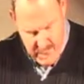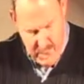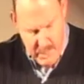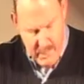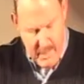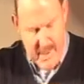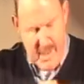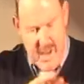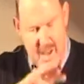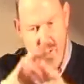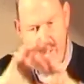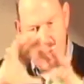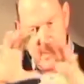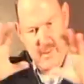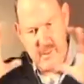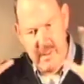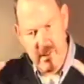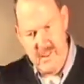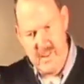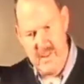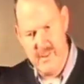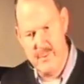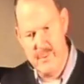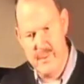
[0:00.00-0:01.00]
you and I ought
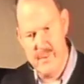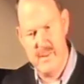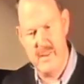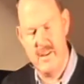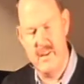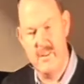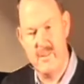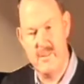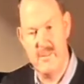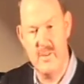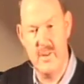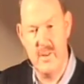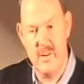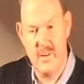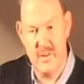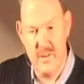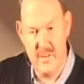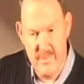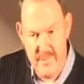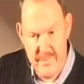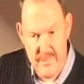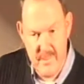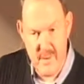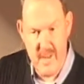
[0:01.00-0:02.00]
to live within a
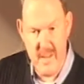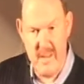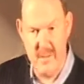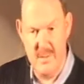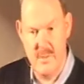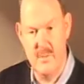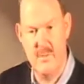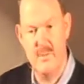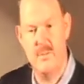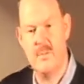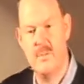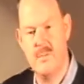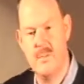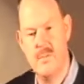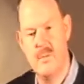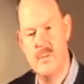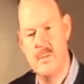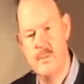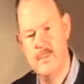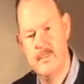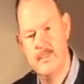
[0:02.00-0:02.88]
circle of friends